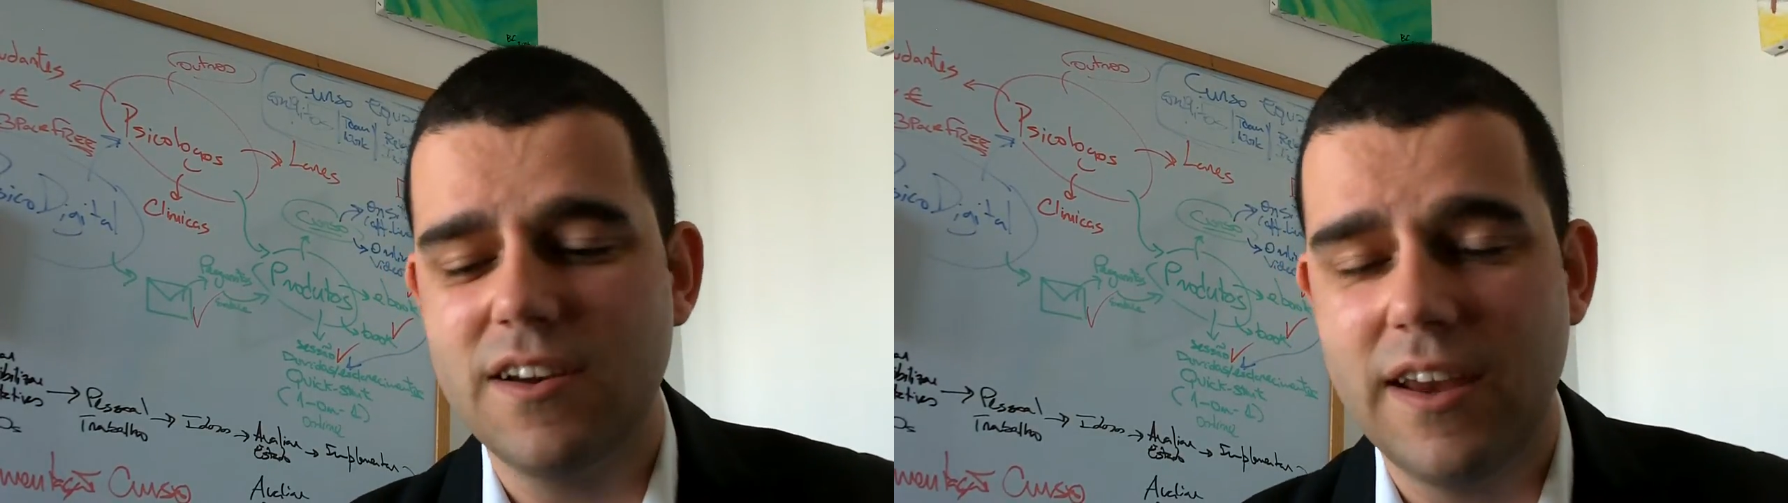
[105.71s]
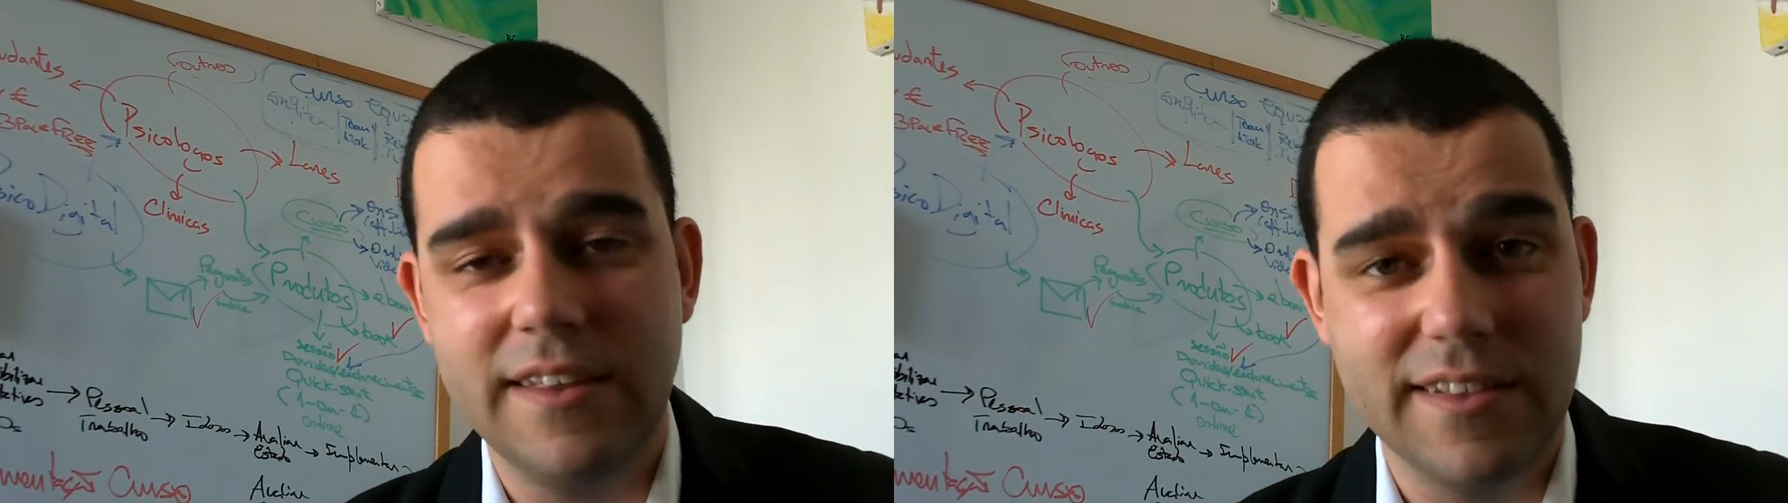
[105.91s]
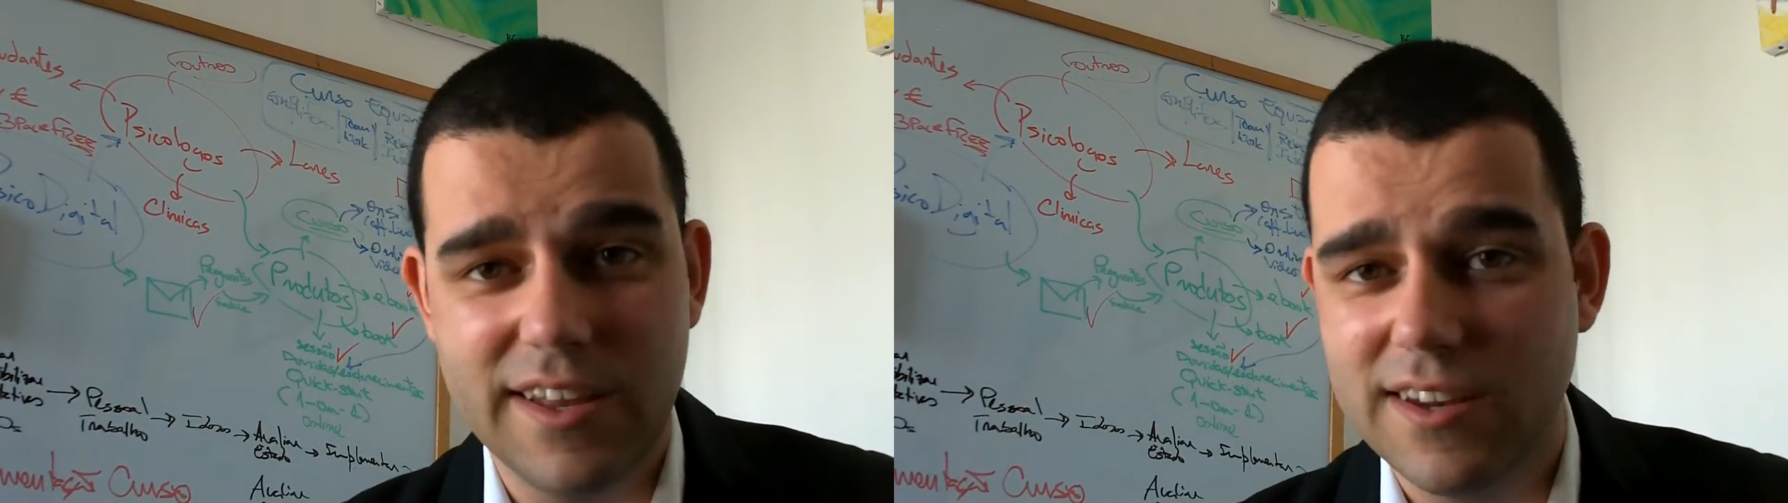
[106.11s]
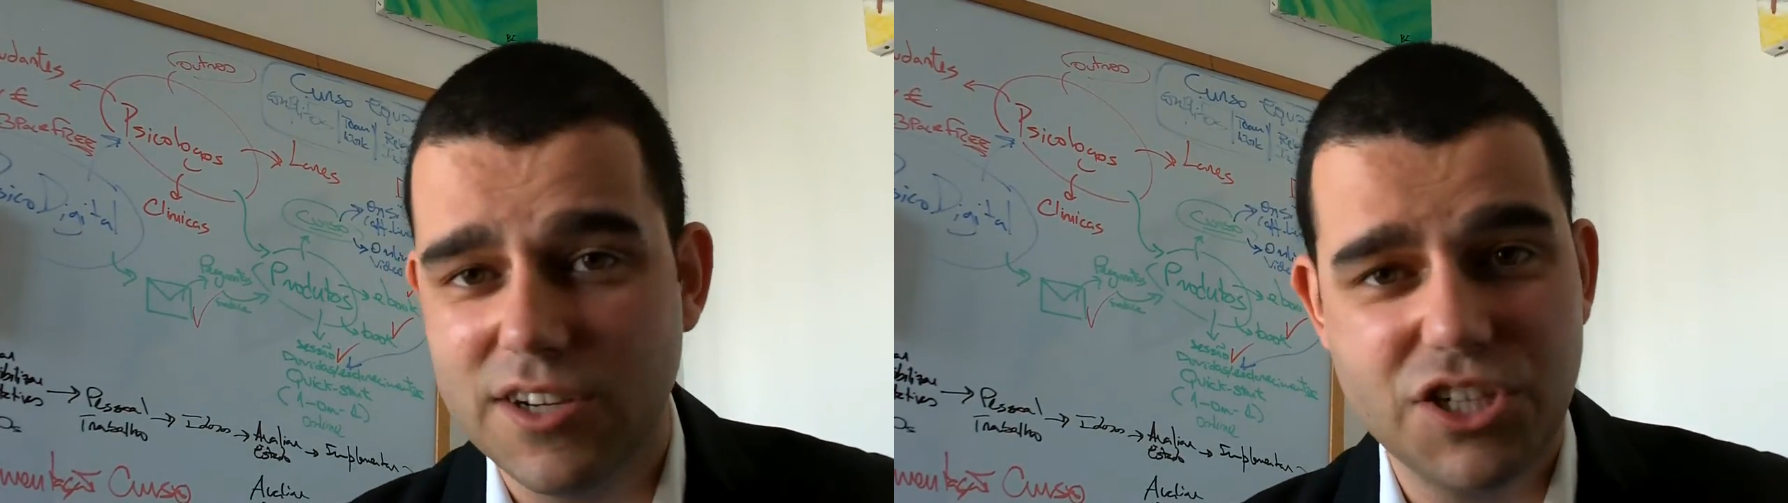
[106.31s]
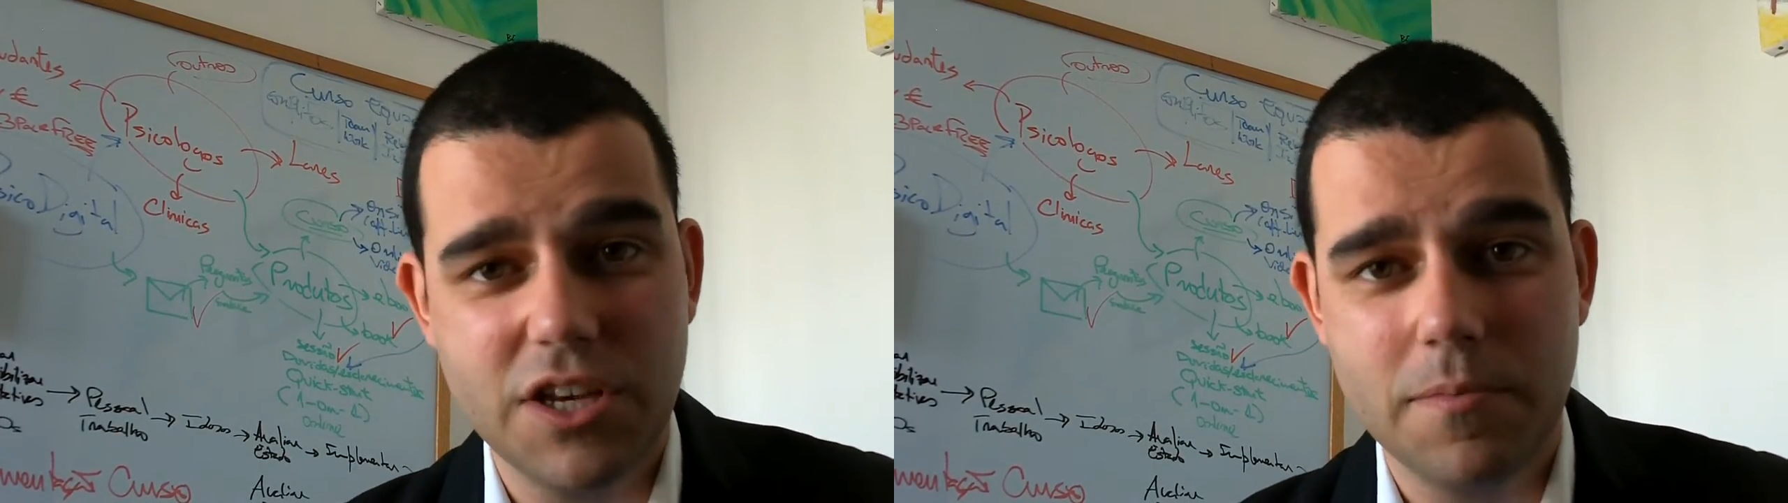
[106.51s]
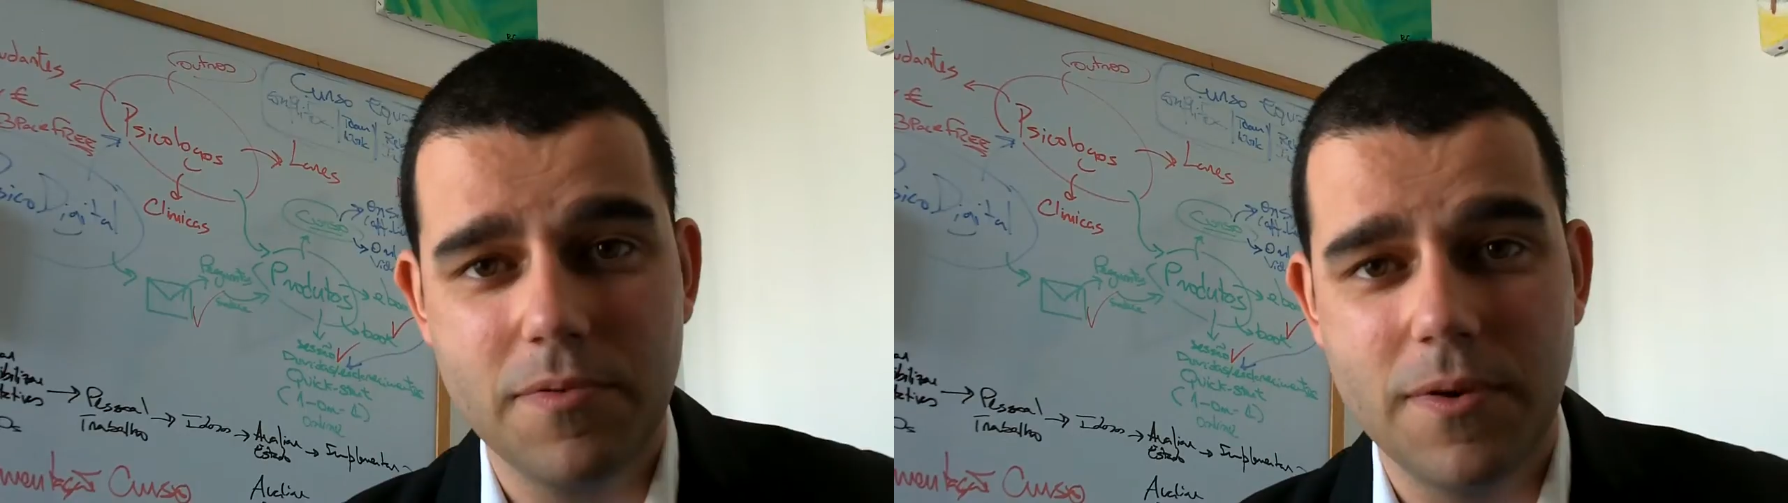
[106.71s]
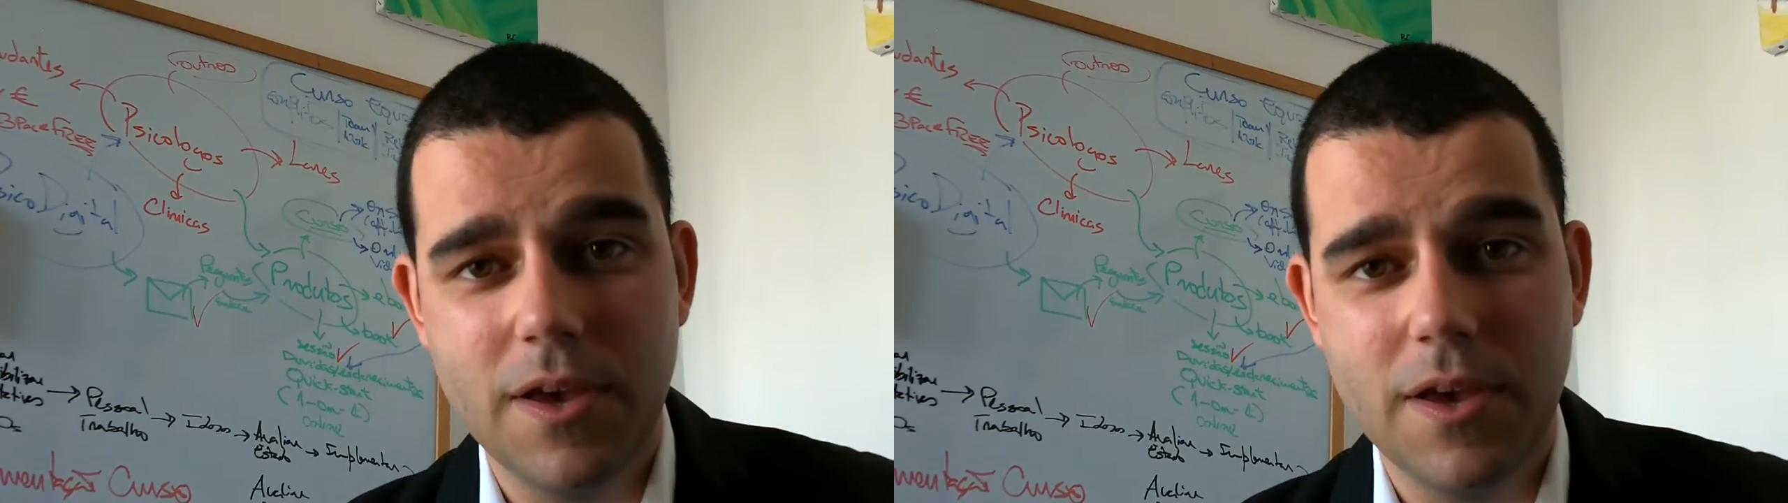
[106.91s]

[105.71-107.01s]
in leadership,